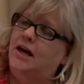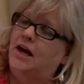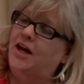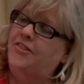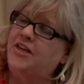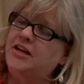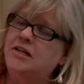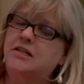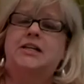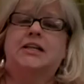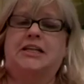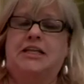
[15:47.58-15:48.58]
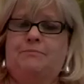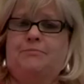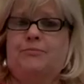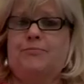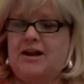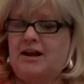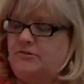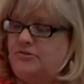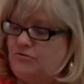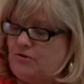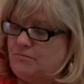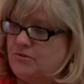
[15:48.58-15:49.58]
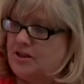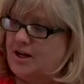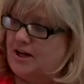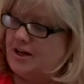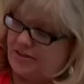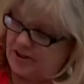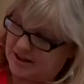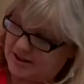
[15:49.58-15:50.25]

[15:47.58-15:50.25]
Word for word: I think I'm going to keep the round drum shade. I think